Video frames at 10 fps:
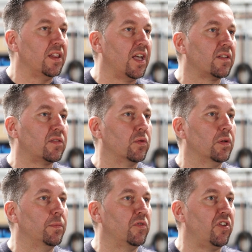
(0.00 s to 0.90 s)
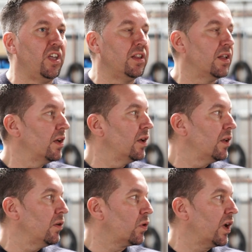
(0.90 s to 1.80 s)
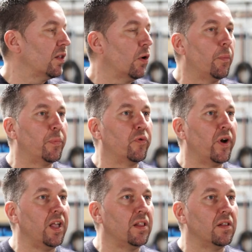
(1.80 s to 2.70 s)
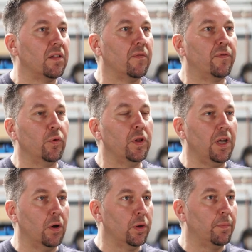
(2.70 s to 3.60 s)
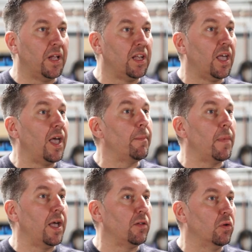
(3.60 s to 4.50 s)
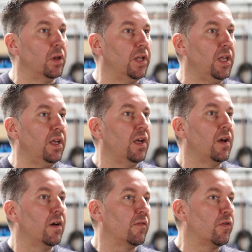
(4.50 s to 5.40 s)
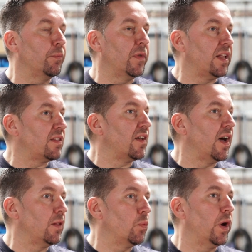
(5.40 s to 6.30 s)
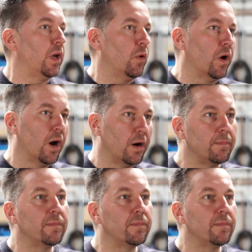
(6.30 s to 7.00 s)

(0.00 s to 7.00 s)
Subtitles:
next to the machine, you can operate it fully automatic and manually from that side where you are.